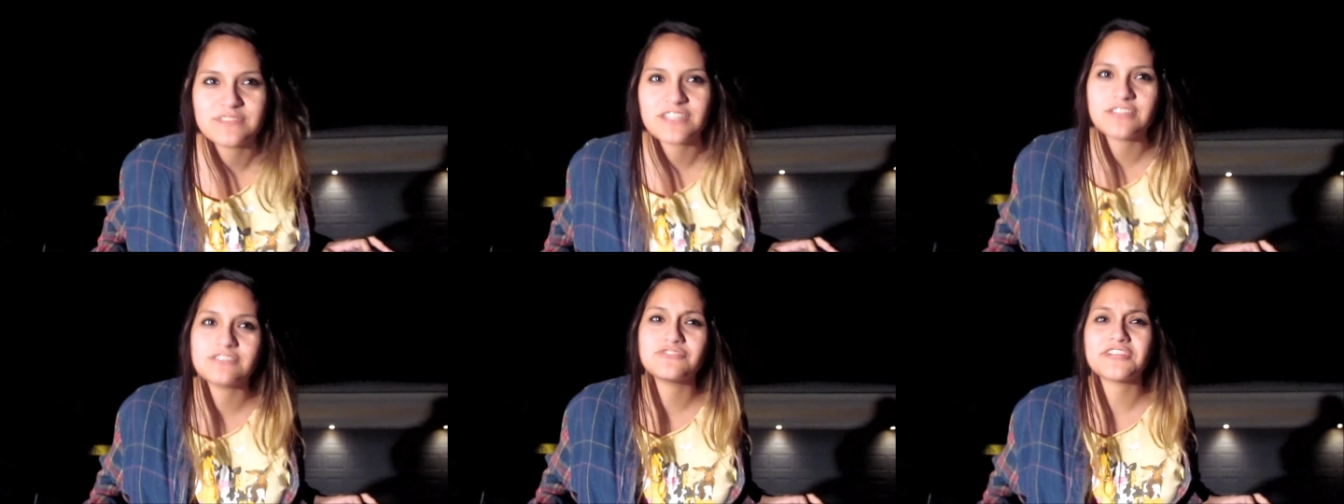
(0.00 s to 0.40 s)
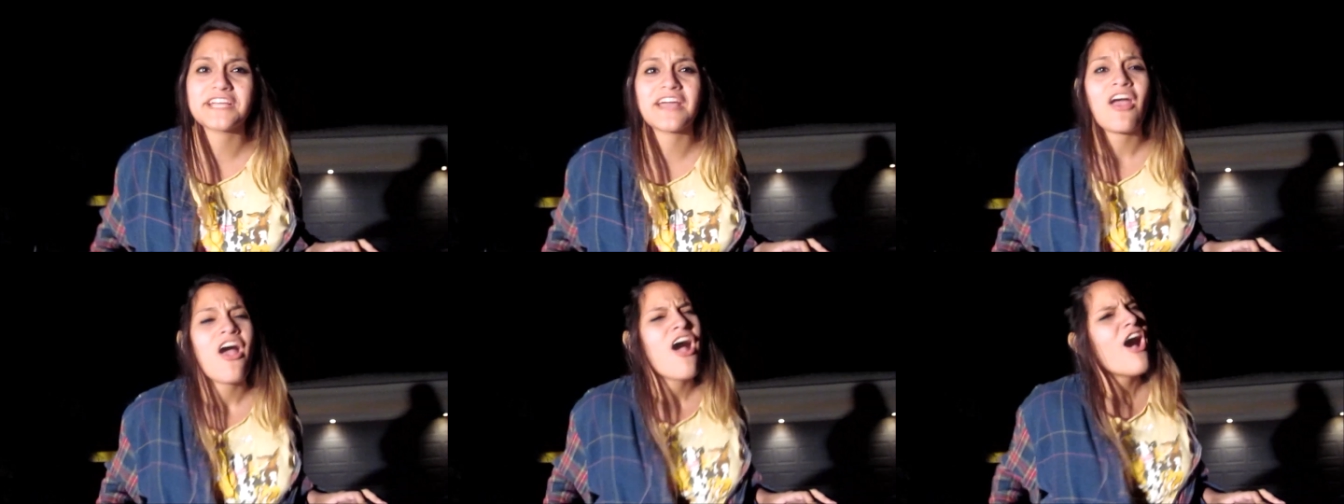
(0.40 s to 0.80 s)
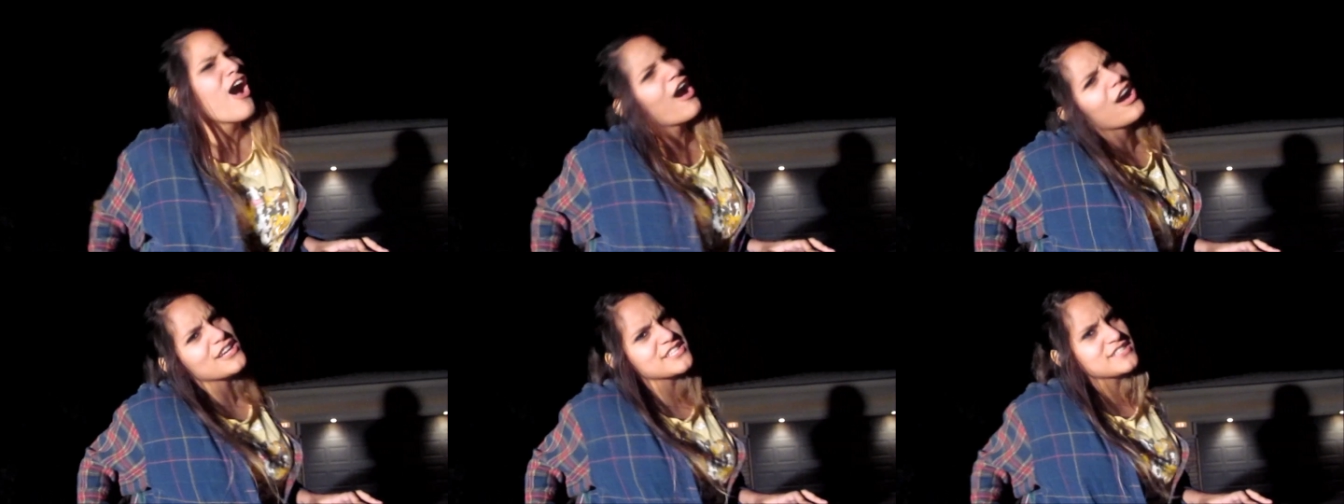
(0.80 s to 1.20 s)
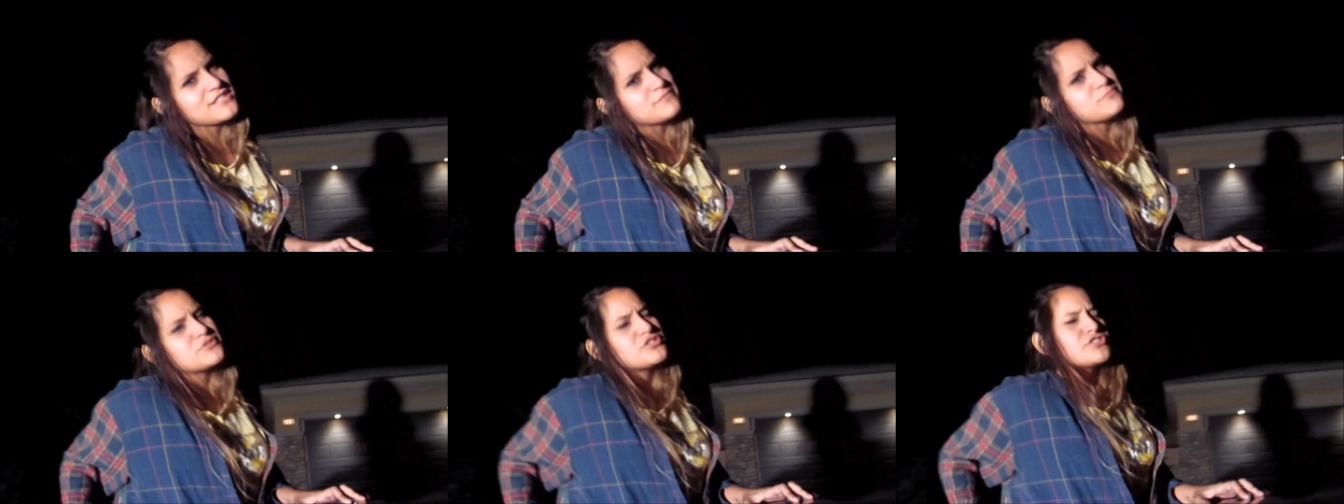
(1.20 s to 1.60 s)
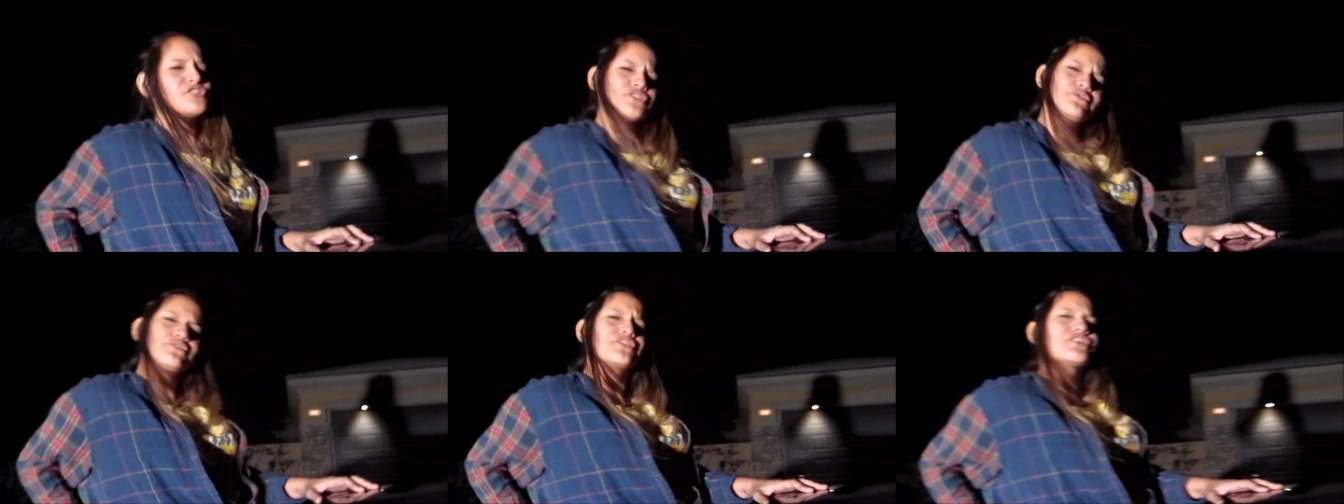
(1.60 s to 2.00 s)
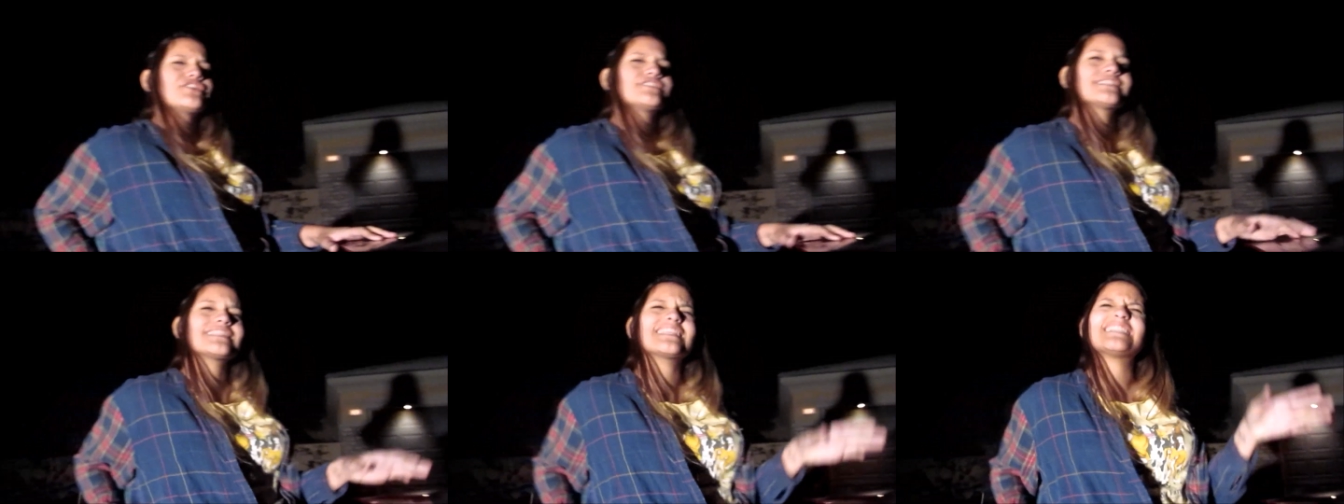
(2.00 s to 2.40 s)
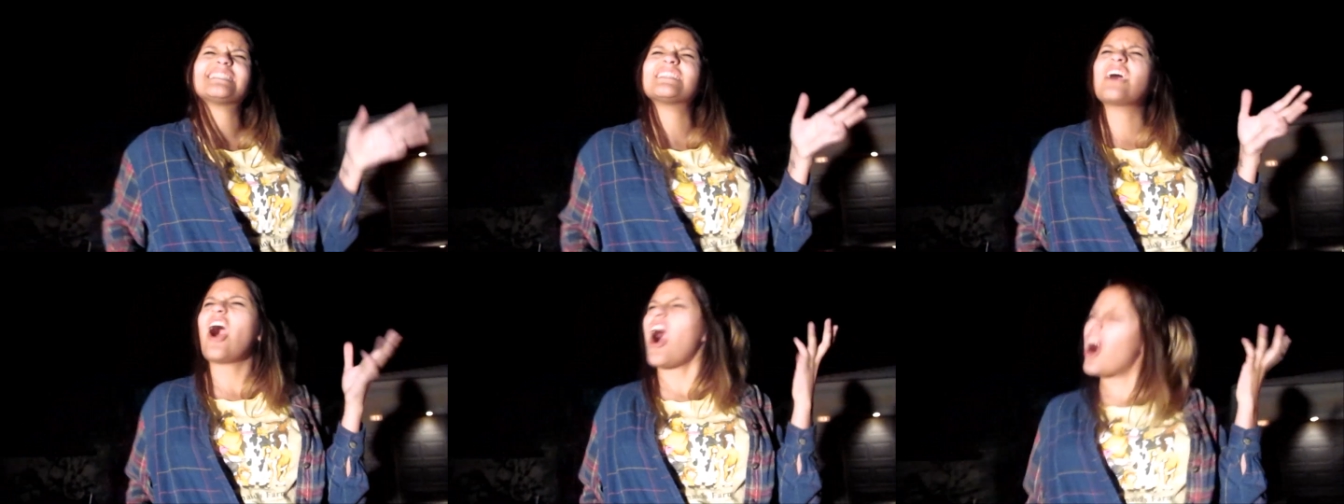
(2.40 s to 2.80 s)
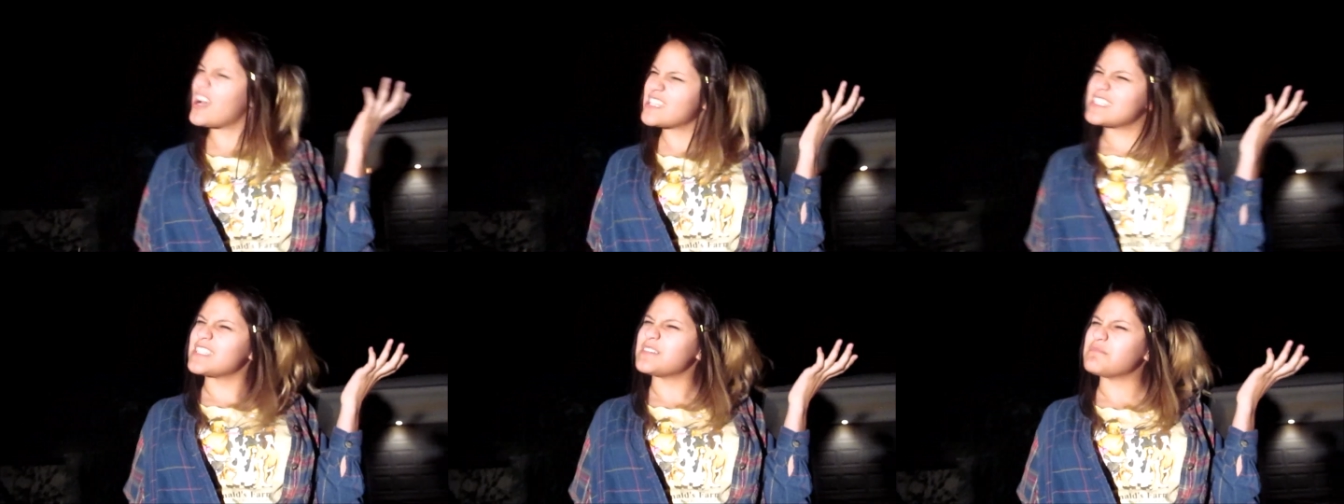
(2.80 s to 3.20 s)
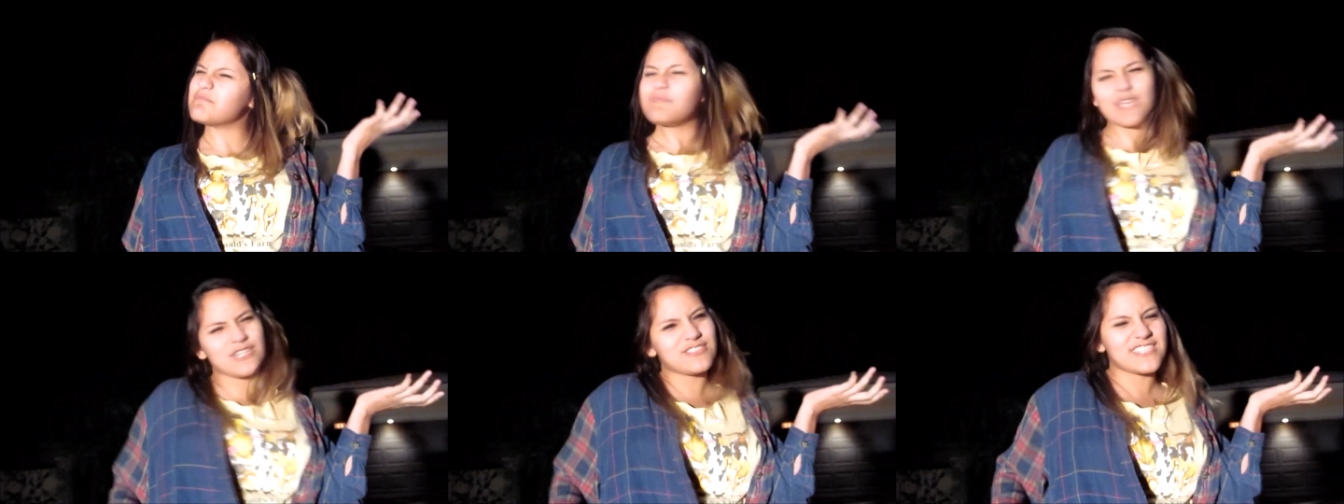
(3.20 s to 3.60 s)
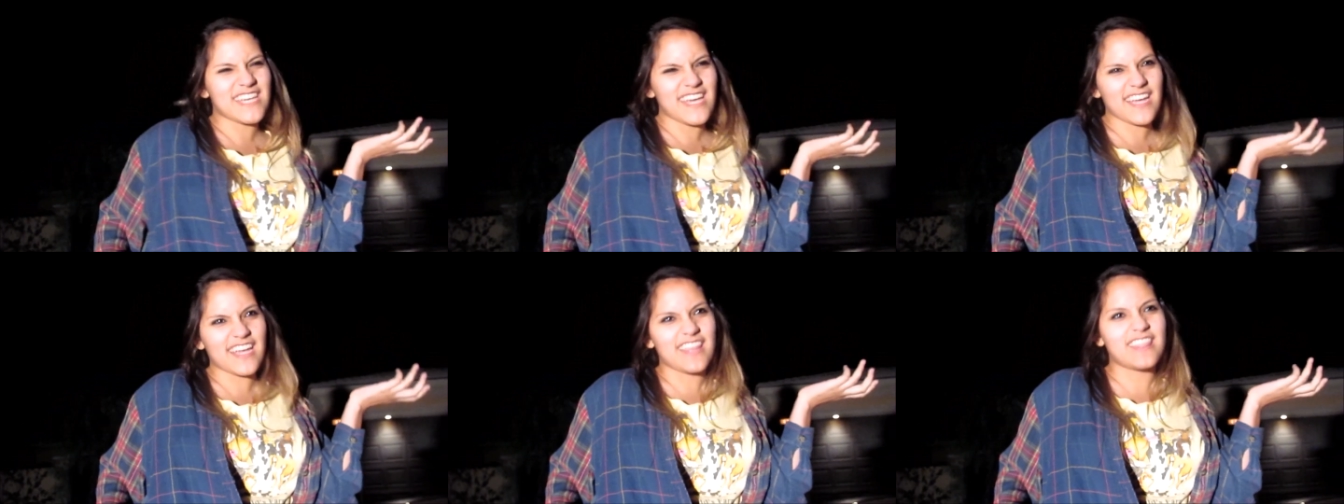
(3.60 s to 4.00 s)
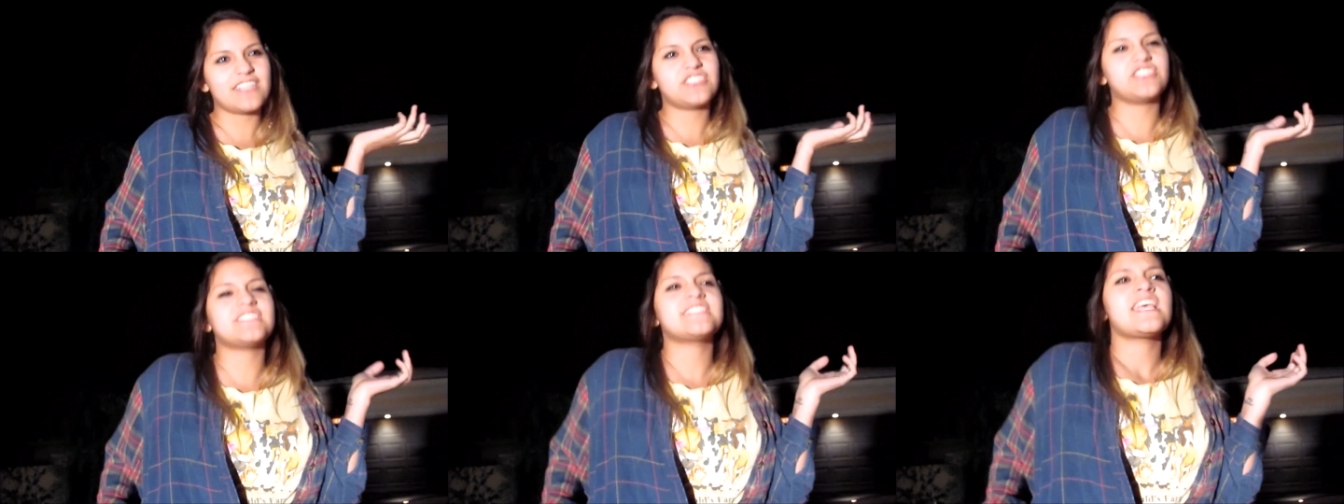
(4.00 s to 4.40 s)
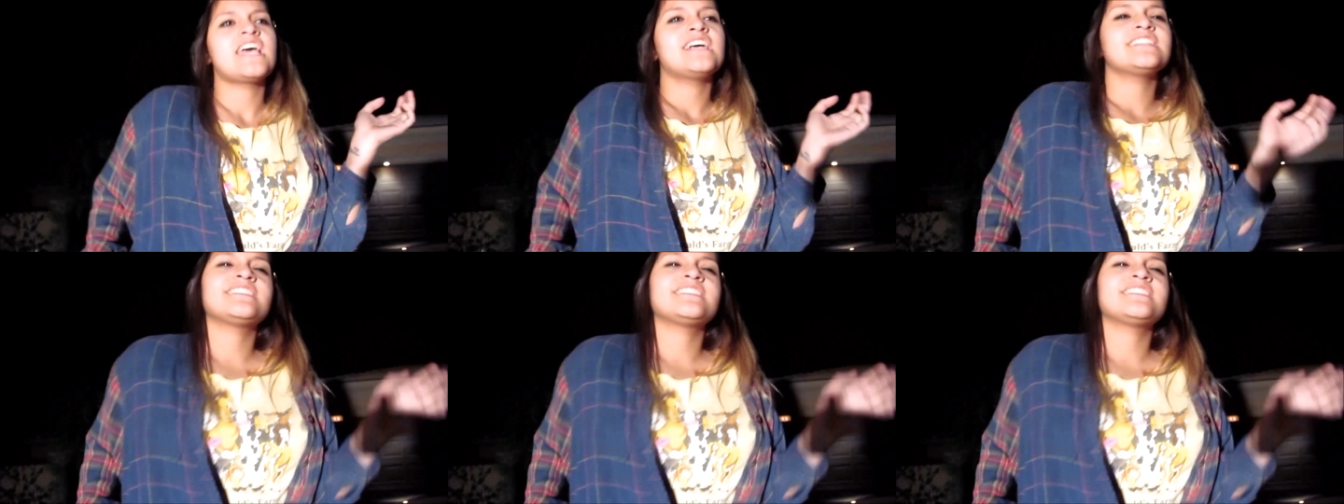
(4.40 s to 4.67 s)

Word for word: Did you drink awesome shooters and listen to awesome music and then just